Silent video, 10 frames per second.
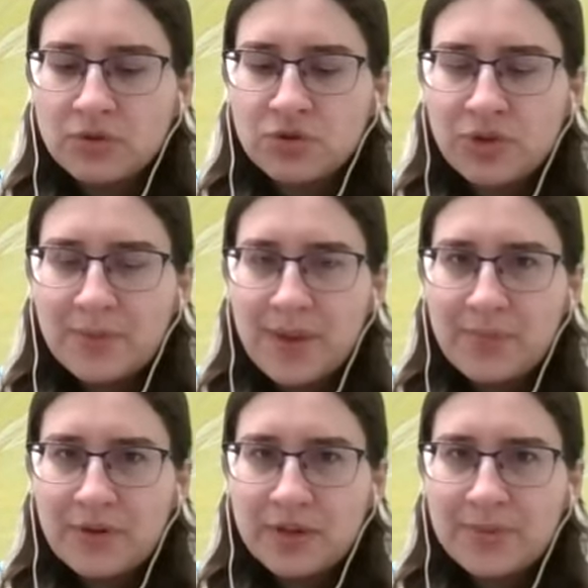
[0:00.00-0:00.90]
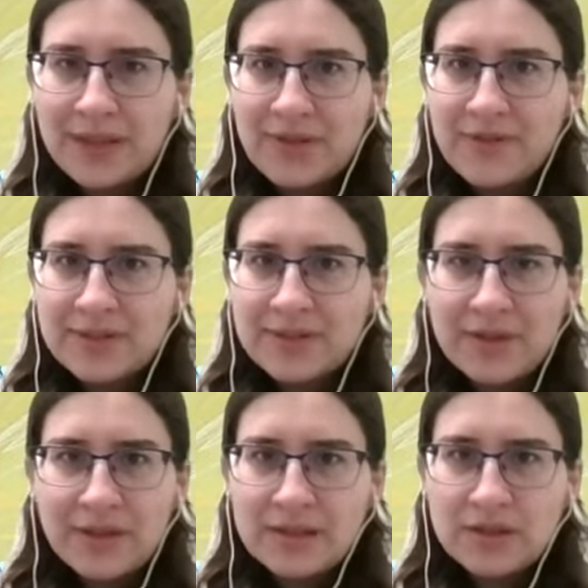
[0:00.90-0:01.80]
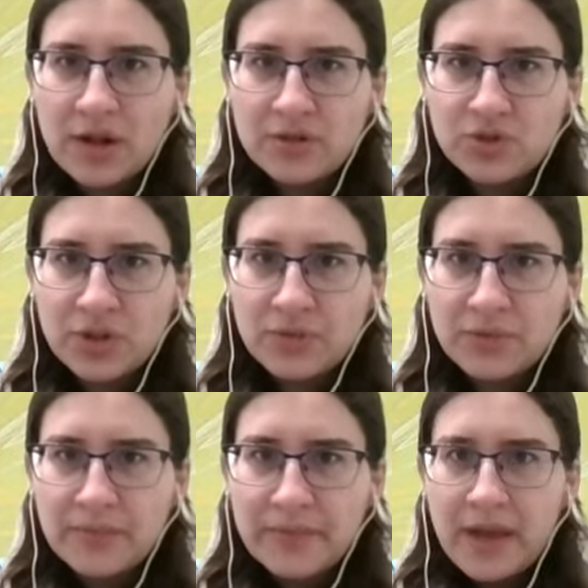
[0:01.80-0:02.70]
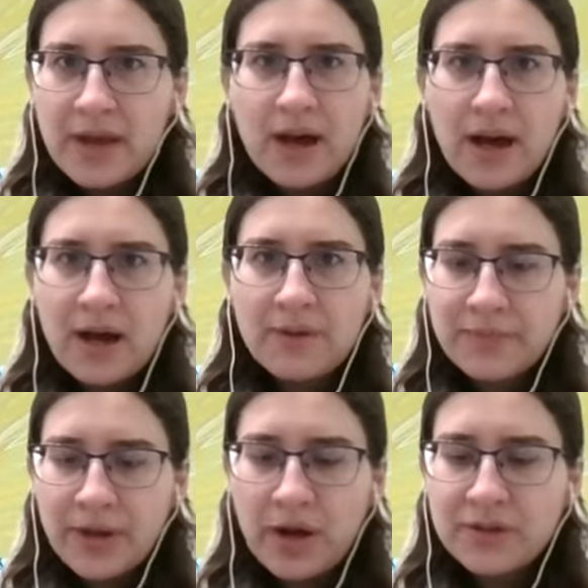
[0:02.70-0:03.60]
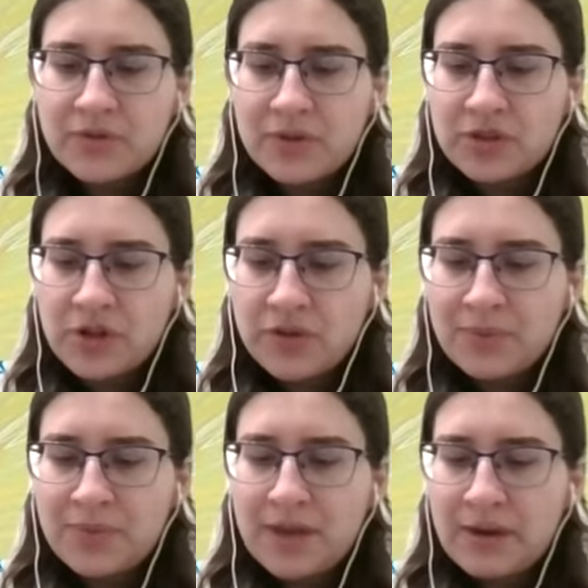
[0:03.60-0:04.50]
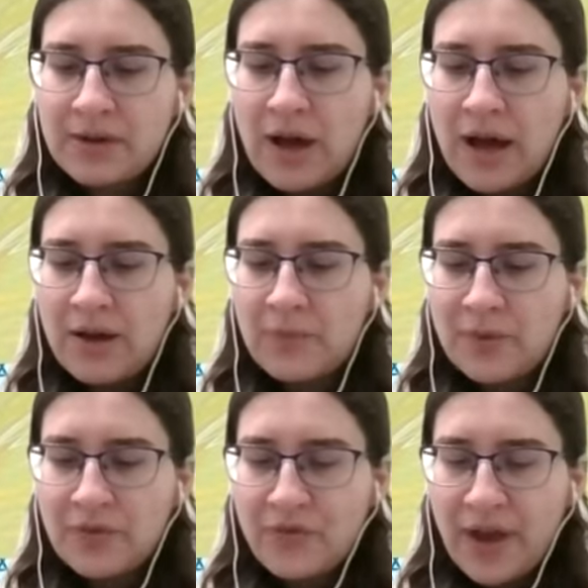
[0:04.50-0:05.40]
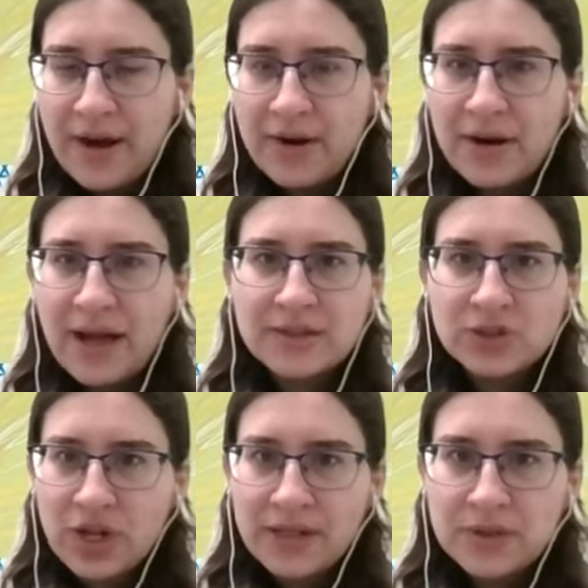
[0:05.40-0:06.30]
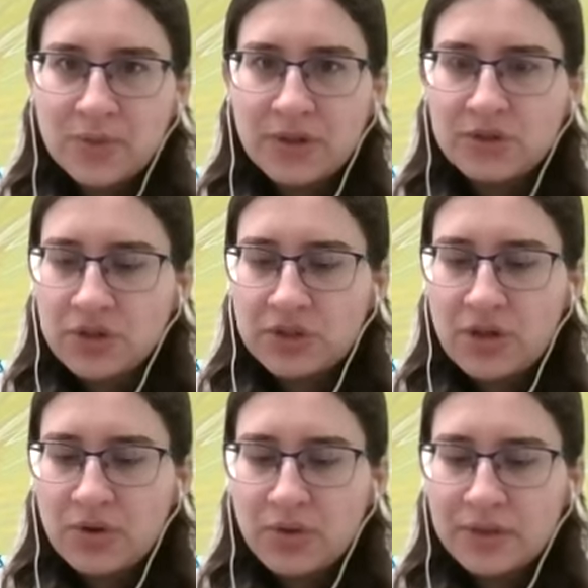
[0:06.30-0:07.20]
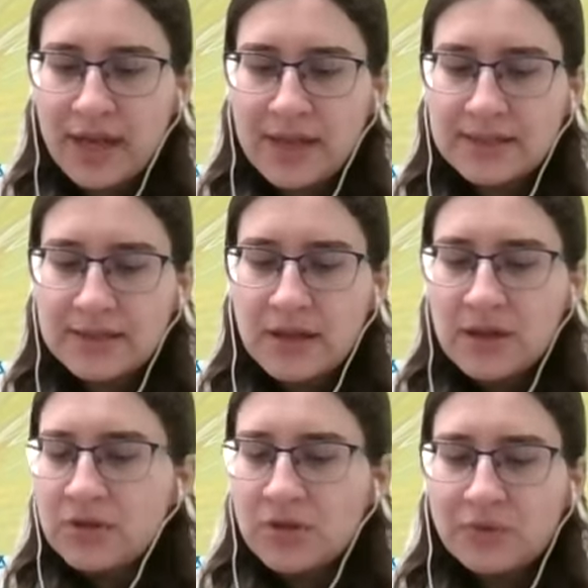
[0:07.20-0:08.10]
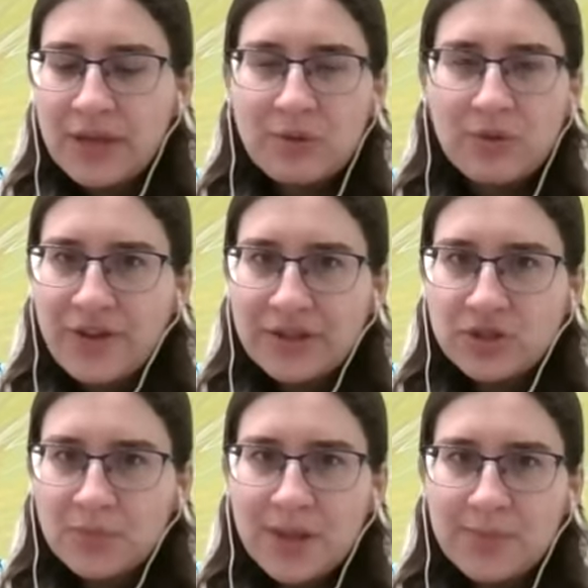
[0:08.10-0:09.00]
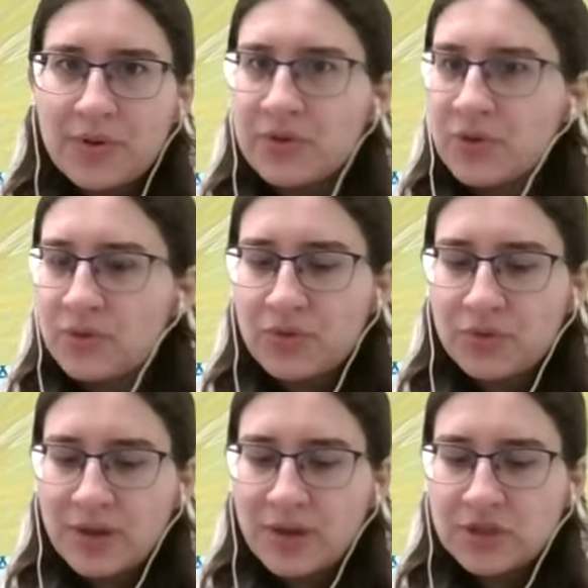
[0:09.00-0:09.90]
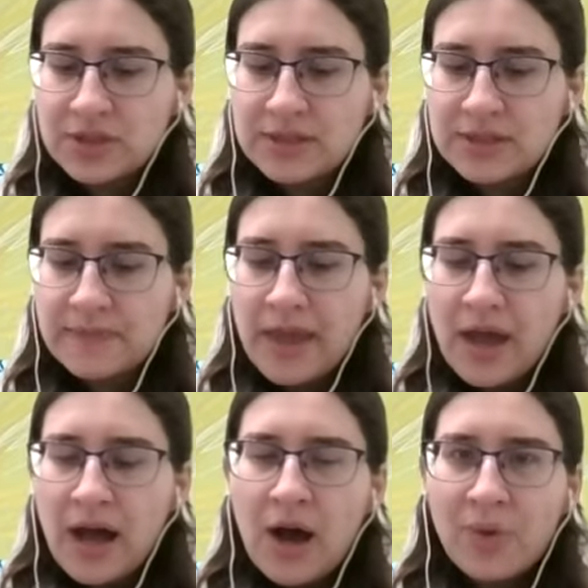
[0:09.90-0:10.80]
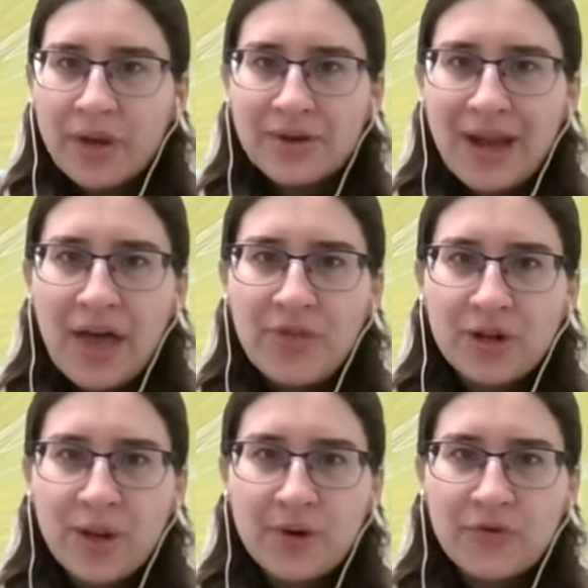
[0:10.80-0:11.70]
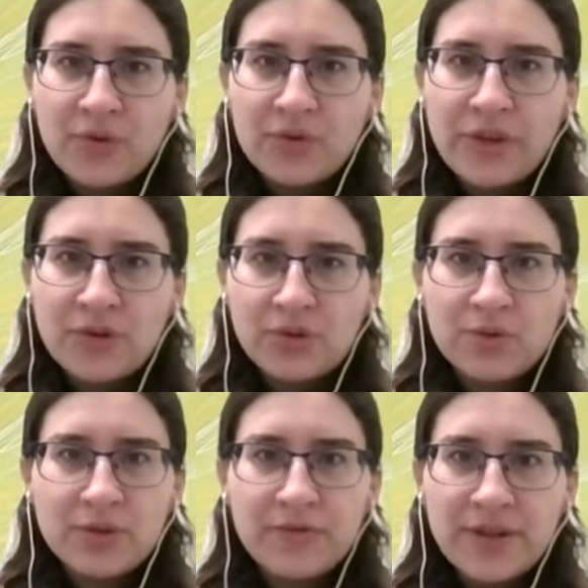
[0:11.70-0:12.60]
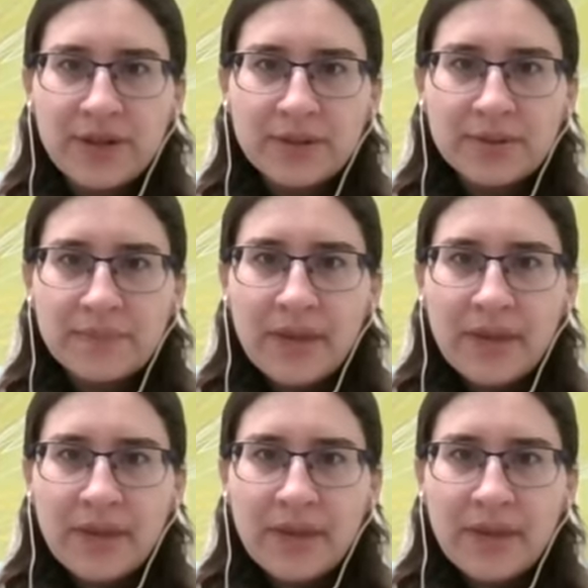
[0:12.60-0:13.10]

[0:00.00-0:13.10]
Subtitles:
trick people into believing something that's not true. Be honest with each other. Be fair and just when you're judging a court case. Don't take revenge on people and don't hold grudges. When you're gathering up your food that you grew in the field,